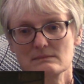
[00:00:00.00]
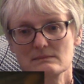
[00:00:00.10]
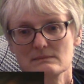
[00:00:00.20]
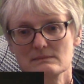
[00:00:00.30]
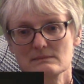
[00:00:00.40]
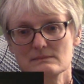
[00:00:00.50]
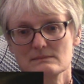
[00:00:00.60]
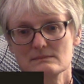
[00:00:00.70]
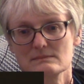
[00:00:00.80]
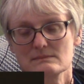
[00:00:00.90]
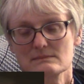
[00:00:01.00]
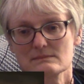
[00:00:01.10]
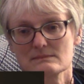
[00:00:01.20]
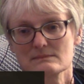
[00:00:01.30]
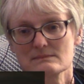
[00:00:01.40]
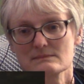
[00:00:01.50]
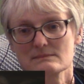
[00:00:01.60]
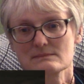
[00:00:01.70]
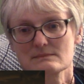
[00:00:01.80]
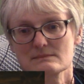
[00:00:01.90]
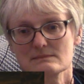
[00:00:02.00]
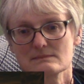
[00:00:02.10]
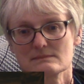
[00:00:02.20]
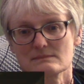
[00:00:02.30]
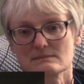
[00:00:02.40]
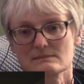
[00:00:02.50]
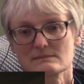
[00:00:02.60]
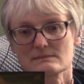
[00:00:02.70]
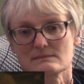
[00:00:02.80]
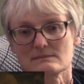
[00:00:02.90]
(not speaking)